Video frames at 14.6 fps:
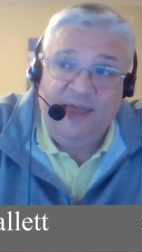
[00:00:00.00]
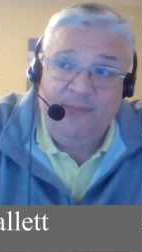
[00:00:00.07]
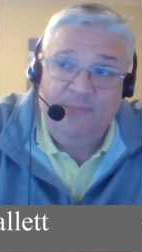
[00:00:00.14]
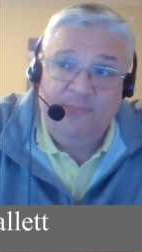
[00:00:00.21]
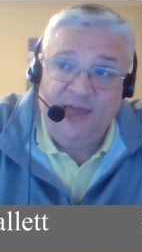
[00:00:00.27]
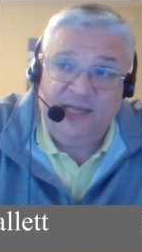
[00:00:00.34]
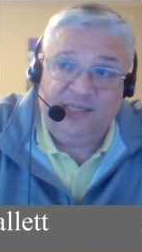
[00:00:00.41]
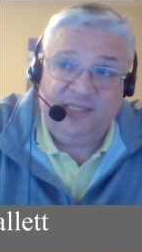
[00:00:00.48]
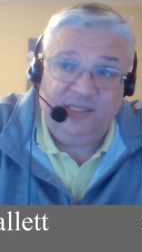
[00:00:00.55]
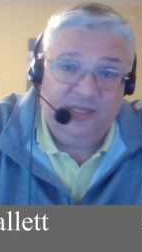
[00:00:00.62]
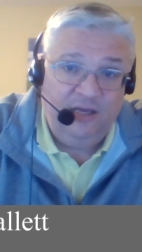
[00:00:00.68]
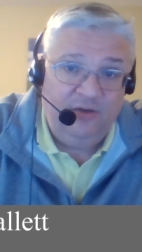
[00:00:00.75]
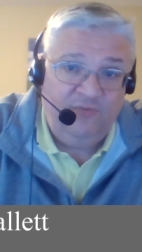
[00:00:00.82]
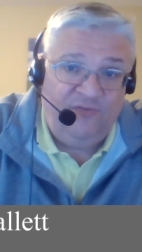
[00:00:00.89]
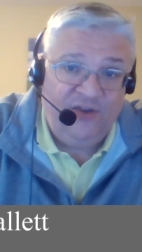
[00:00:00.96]
they missed
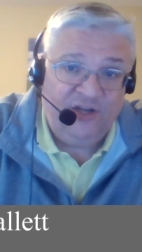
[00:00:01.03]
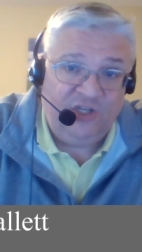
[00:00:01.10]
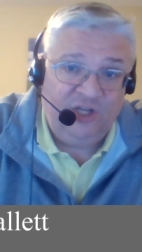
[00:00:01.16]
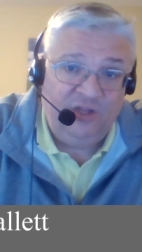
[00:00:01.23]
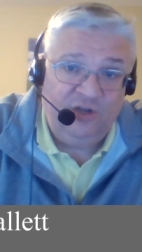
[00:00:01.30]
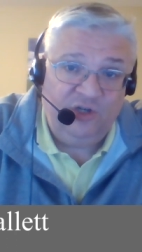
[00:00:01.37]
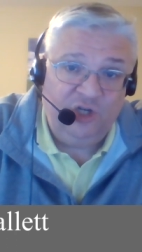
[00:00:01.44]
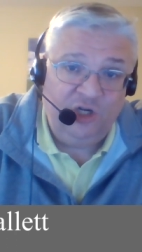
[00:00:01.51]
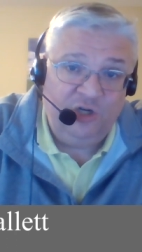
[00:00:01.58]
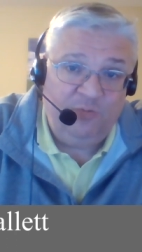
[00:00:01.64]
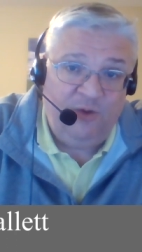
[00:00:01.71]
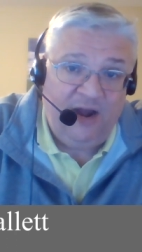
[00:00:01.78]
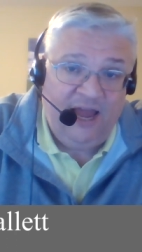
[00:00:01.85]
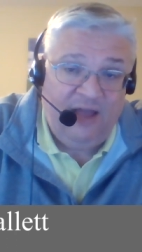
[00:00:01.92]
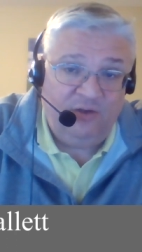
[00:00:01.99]
finishing their
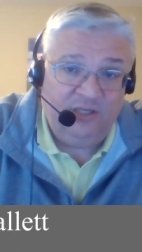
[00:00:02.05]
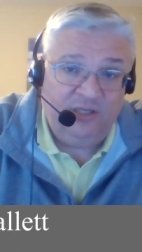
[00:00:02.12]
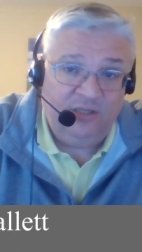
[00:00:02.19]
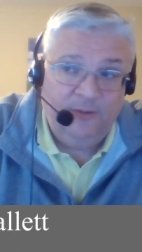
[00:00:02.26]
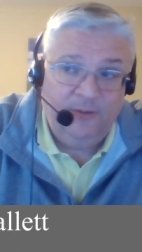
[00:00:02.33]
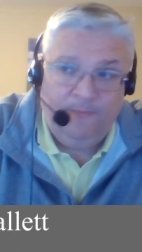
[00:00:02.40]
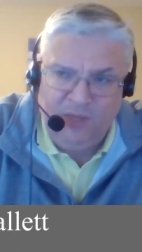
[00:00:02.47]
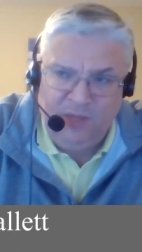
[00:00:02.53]
gingerbread houses.